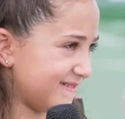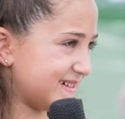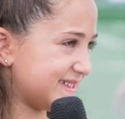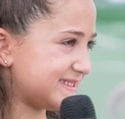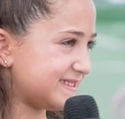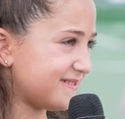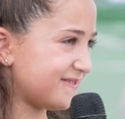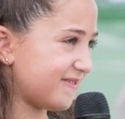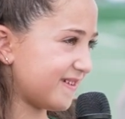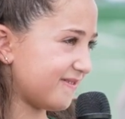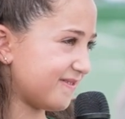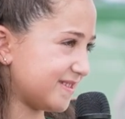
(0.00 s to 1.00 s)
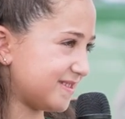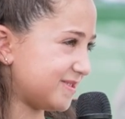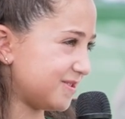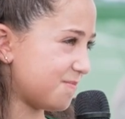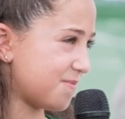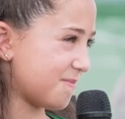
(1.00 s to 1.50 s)
What's your favorite
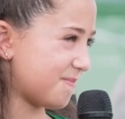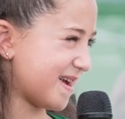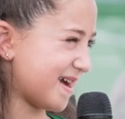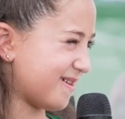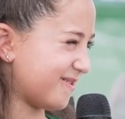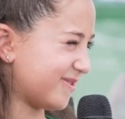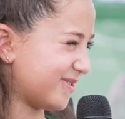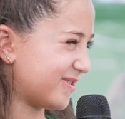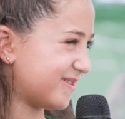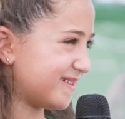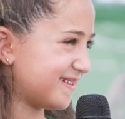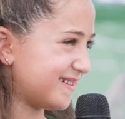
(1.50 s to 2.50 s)
superpower?